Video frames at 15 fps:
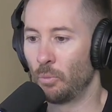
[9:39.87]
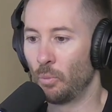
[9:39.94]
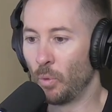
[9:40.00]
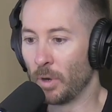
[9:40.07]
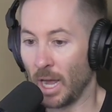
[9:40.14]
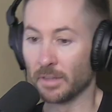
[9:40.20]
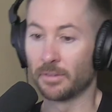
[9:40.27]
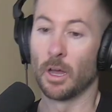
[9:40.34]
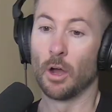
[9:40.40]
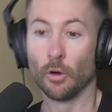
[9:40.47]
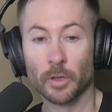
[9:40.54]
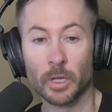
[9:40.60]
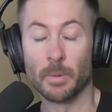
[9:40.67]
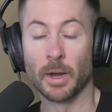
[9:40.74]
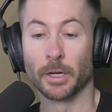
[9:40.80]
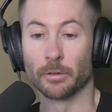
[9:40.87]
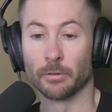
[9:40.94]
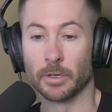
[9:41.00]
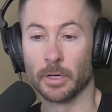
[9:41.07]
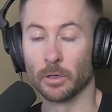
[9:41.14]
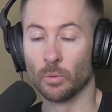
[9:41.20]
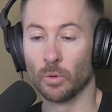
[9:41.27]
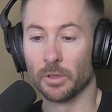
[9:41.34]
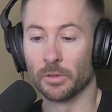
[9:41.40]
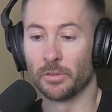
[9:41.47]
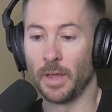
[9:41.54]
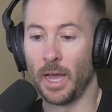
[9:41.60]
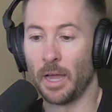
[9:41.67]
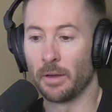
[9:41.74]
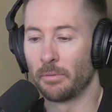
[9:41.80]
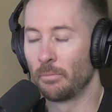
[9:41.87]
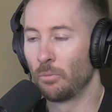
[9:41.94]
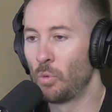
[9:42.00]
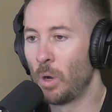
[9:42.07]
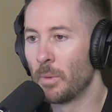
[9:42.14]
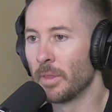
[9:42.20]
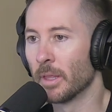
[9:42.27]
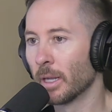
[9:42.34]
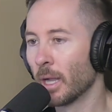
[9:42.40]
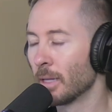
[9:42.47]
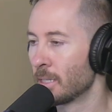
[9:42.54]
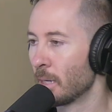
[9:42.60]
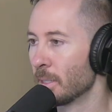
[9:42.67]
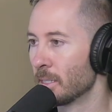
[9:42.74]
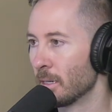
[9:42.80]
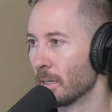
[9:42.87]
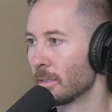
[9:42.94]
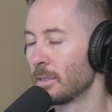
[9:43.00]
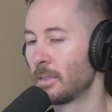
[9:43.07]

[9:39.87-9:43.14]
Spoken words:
what I saw early in my career was that women that got tummy tucks,